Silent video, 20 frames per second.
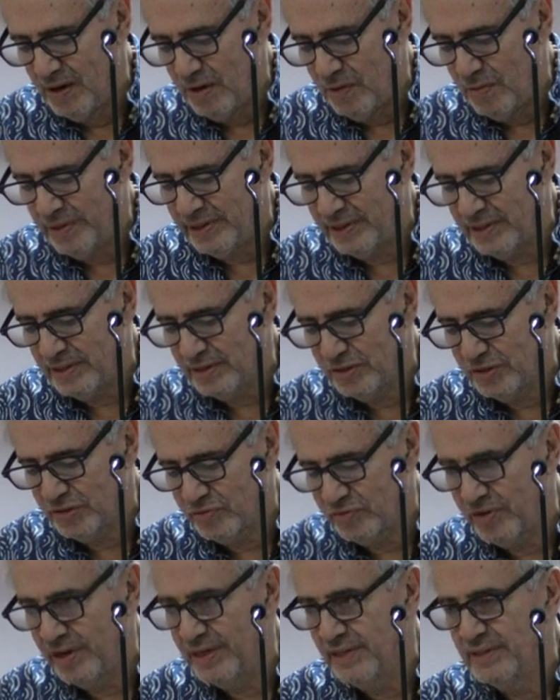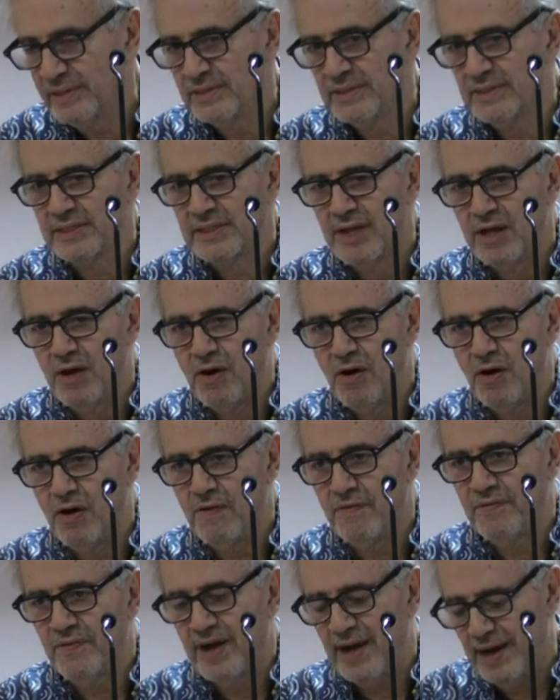where the constraints
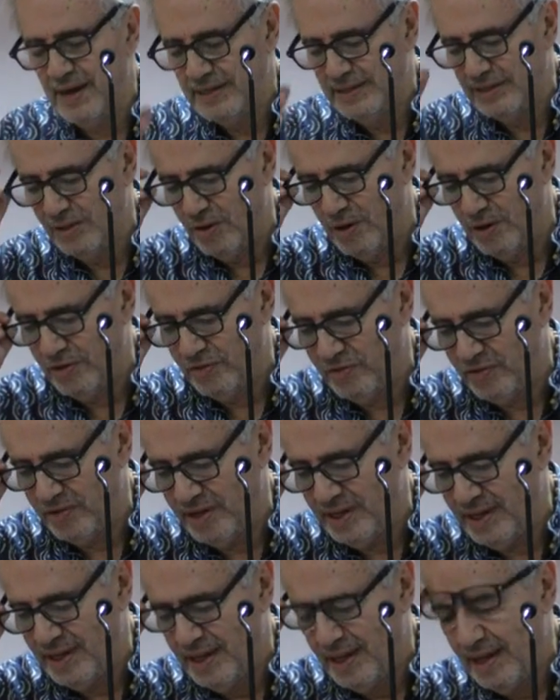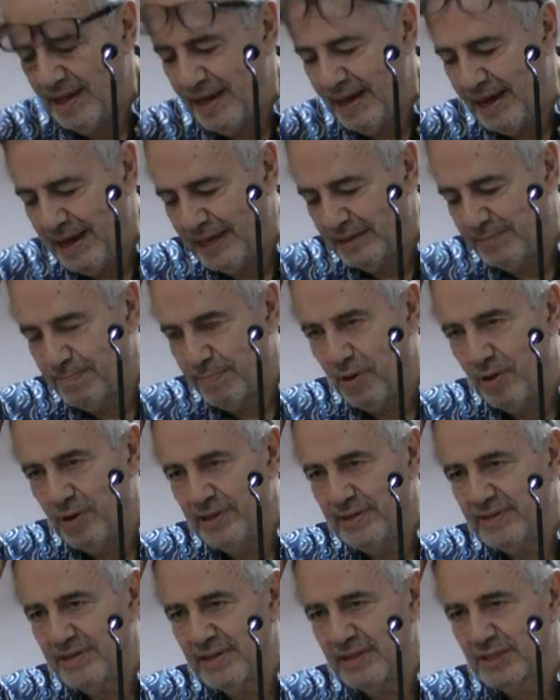of ideology and
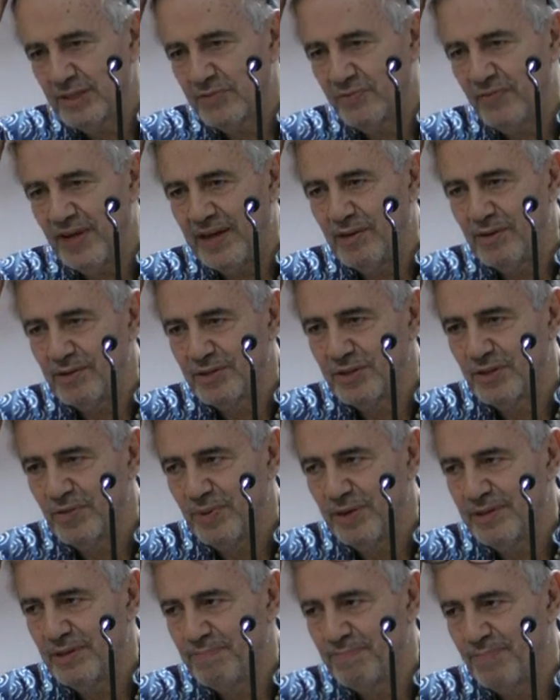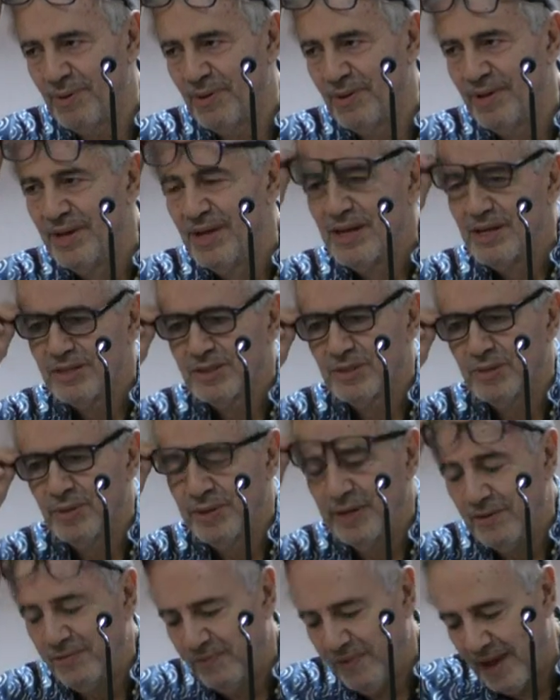politics fail. So, where the po so
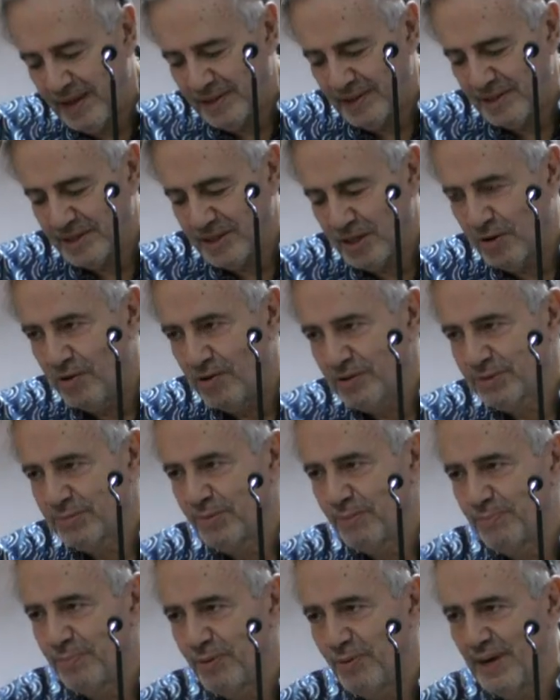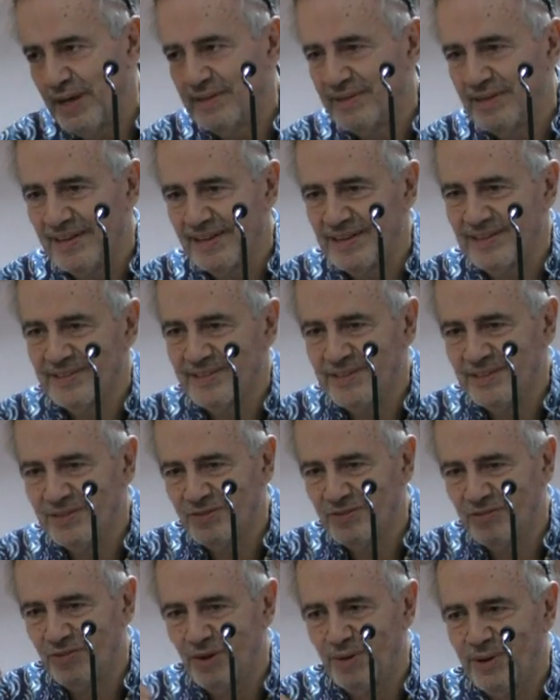in effect, it's a cosmopoetics.
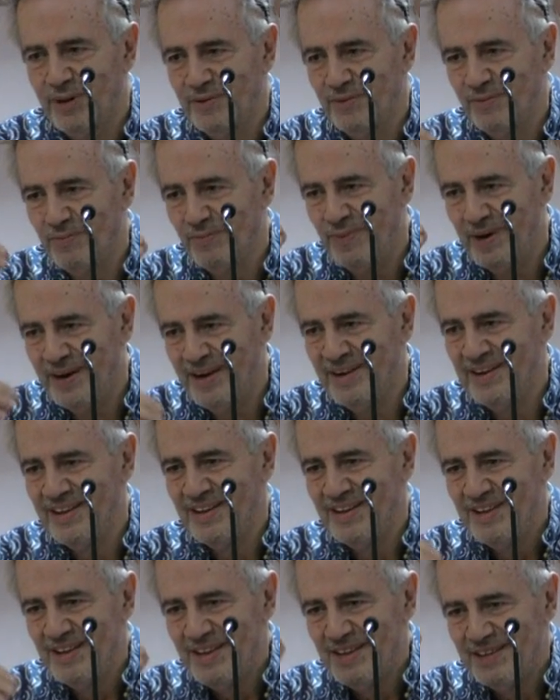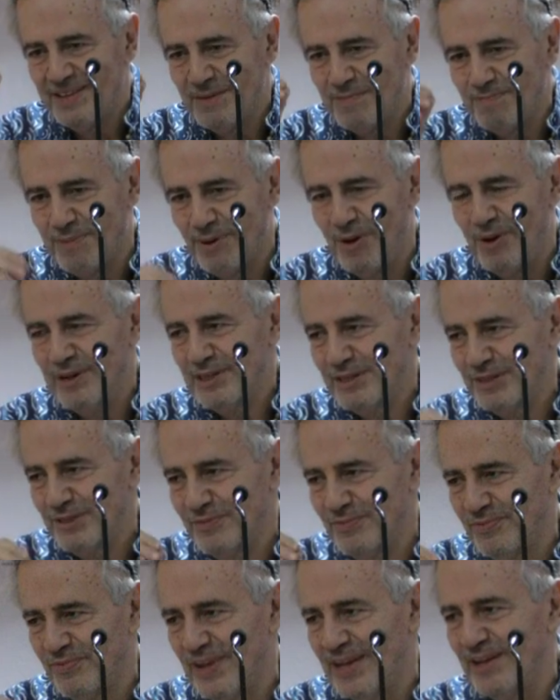He's showing where the polis
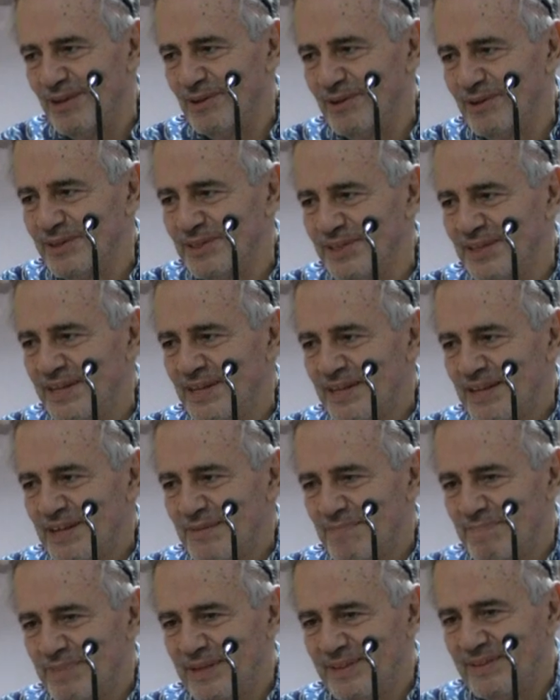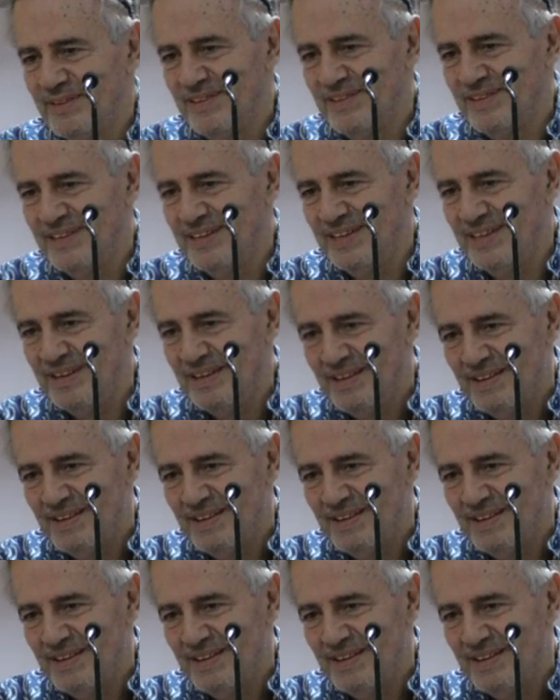fails, but the,